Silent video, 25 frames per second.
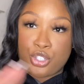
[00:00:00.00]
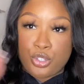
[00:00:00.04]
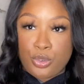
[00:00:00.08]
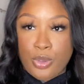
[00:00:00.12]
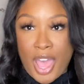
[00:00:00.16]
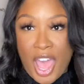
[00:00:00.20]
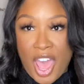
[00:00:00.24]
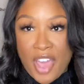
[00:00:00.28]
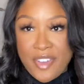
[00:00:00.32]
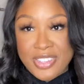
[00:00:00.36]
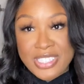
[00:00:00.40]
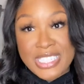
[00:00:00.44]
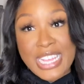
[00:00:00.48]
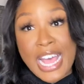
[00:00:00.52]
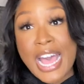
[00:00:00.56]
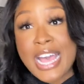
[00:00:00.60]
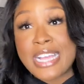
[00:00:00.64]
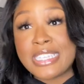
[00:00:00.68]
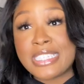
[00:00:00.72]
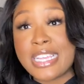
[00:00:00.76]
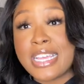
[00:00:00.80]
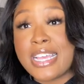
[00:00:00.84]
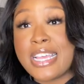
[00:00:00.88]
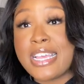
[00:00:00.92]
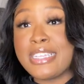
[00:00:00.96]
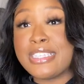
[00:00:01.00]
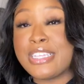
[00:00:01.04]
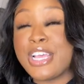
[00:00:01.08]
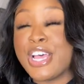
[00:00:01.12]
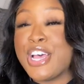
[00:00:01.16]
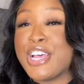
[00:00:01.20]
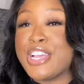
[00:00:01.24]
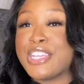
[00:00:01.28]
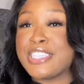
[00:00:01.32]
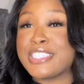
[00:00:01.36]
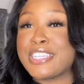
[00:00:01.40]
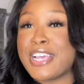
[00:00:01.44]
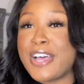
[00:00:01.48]
do half sizes.
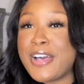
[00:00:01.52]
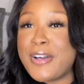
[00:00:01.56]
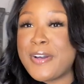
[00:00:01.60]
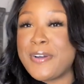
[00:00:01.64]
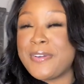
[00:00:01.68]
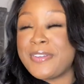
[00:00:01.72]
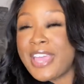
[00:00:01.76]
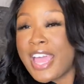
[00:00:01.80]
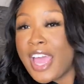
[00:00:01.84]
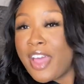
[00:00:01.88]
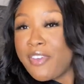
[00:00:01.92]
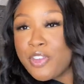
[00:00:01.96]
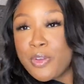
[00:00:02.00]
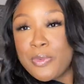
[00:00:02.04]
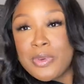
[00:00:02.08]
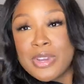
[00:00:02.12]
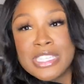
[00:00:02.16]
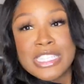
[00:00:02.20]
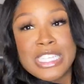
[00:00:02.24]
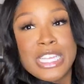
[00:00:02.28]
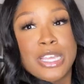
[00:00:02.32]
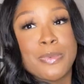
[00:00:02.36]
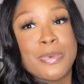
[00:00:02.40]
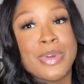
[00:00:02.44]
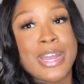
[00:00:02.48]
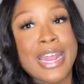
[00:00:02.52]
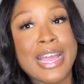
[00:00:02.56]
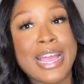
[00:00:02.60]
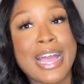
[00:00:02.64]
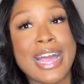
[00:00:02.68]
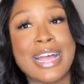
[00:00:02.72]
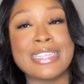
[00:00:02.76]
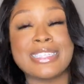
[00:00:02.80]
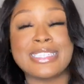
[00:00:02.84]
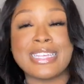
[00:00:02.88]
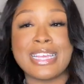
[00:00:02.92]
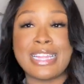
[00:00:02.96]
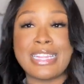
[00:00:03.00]
So yeah, if you want to see what I
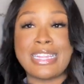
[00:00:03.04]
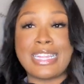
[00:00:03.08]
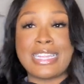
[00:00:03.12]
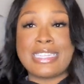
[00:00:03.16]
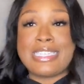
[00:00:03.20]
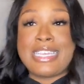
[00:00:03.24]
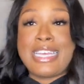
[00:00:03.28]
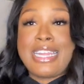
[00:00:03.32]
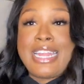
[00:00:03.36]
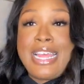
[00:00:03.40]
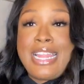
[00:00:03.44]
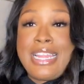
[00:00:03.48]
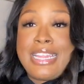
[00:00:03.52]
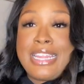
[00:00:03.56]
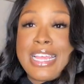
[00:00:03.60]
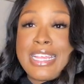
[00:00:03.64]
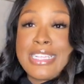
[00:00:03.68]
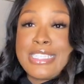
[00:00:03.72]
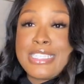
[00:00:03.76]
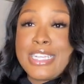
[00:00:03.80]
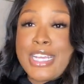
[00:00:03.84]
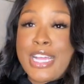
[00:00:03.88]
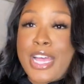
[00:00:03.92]
got, let's get it. Let's